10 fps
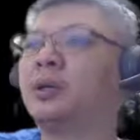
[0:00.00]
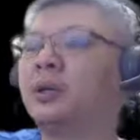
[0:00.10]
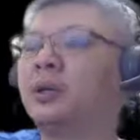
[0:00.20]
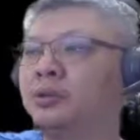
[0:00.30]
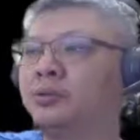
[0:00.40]

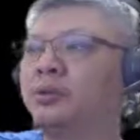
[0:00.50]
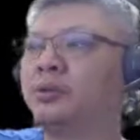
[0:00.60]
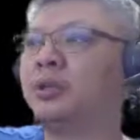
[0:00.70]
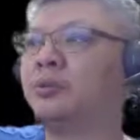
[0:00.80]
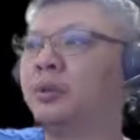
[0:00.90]
usually
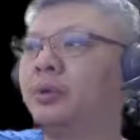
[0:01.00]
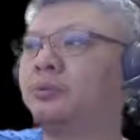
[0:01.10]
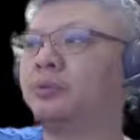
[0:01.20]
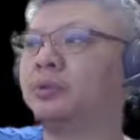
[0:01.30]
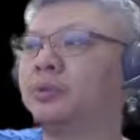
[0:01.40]
Red would
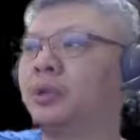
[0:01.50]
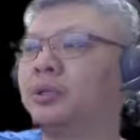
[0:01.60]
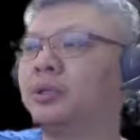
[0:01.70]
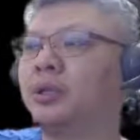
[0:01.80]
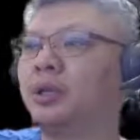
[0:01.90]
not
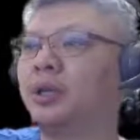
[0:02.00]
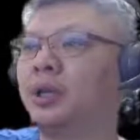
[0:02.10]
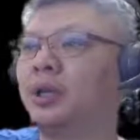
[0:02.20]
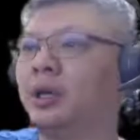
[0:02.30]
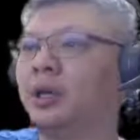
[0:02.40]

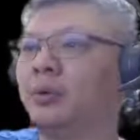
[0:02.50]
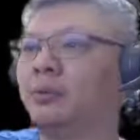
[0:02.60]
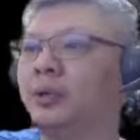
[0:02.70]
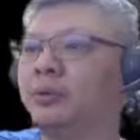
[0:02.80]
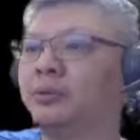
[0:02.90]

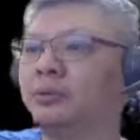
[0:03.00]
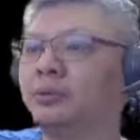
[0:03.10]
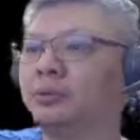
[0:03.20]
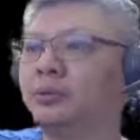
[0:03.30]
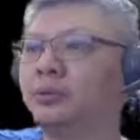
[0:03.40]
want to do
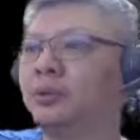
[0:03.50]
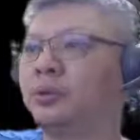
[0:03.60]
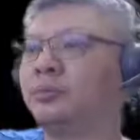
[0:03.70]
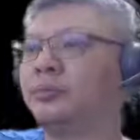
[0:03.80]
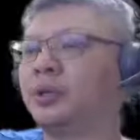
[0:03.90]
so
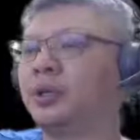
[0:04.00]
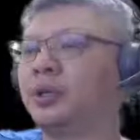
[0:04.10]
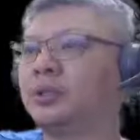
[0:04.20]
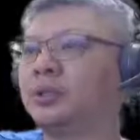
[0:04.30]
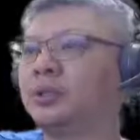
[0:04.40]

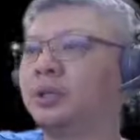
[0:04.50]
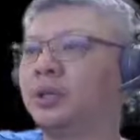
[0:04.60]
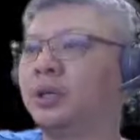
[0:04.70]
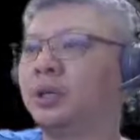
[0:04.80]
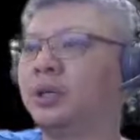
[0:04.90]
because
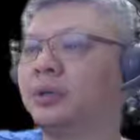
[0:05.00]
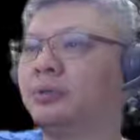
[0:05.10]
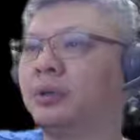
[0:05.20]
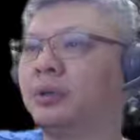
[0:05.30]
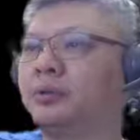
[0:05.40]
Red
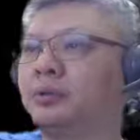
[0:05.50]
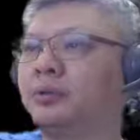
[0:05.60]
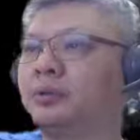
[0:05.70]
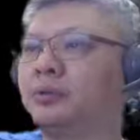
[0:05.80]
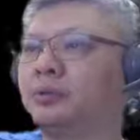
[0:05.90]
would
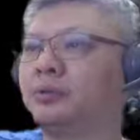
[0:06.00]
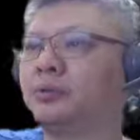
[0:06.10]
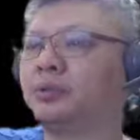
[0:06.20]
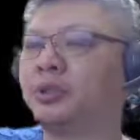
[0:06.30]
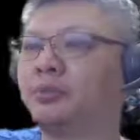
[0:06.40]

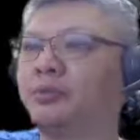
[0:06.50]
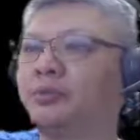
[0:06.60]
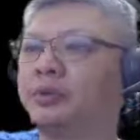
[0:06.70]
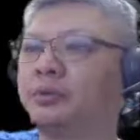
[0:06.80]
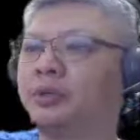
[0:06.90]
usually prefer
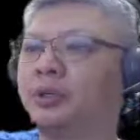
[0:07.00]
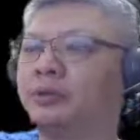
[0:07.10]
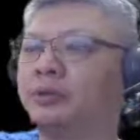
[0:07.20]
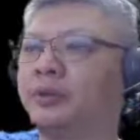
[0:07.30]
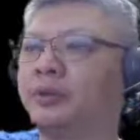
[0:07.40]
to try to
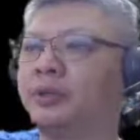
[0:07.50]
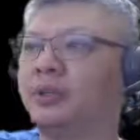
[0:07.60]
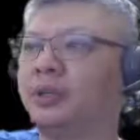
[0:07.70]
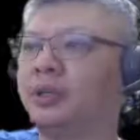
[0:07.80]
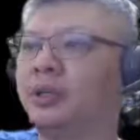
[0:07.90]
have the
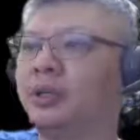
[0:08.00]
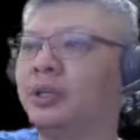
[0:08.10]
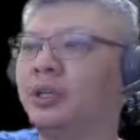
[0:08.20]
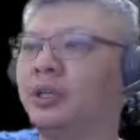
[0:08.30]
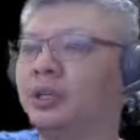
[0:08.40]

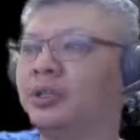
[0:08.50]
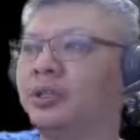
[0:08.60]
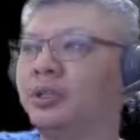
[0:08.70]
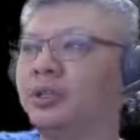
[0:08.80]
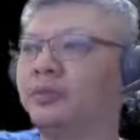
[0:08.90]

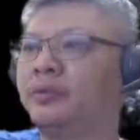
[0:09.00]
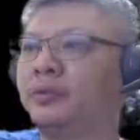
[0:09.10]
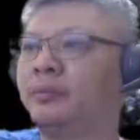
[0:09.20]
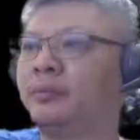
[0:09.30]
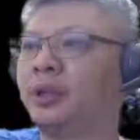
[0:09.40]
initiative
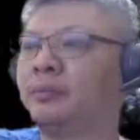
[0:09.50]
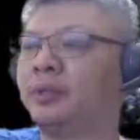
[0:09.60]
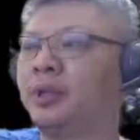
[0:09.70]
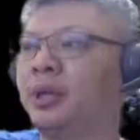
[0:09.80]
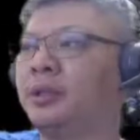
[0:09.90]
firmly kept in
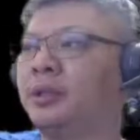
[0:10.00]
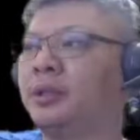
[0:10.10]
hand.